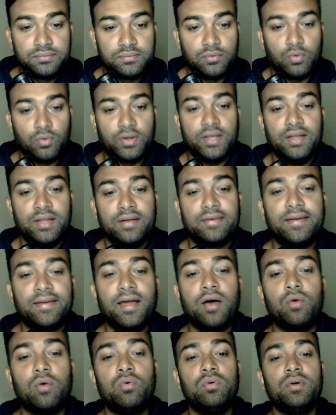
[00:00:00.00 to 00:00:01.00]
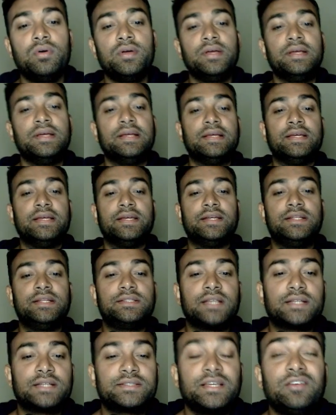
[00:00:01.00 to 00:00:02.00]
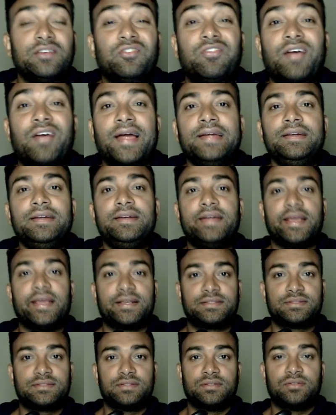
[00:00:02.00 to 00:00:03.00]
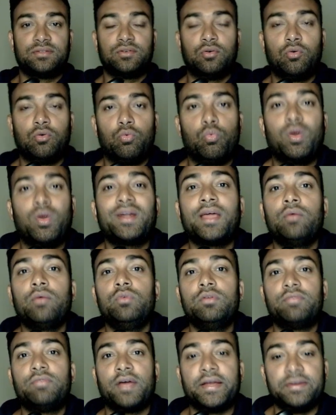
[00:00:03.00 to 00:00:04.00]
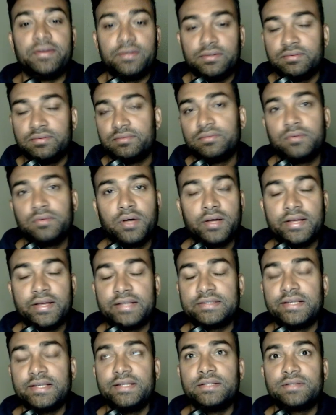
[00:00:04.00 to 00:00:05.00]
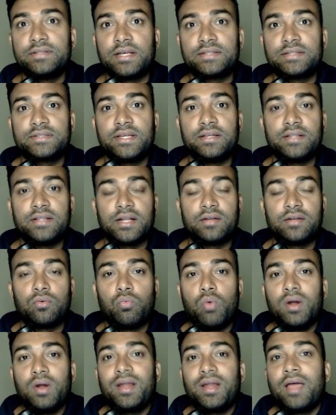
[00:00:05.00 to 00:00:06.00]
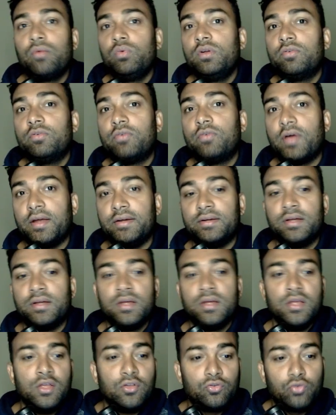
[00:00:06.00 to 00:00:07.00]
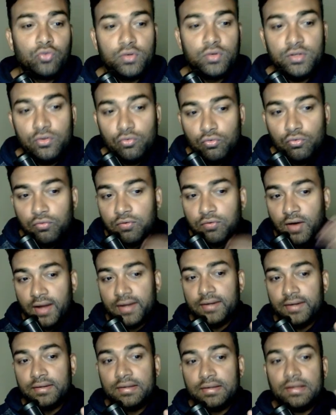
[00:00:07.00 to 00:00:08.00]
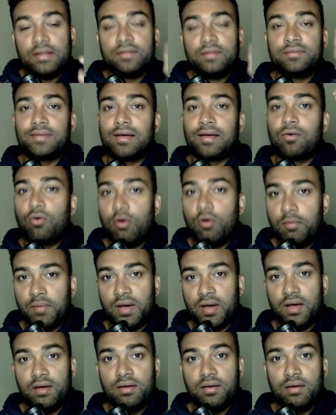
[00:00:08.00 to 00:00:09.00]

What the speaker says: Okay, now it is asking find text. What I will find, Excel is asking that what I will find. So you find the comma.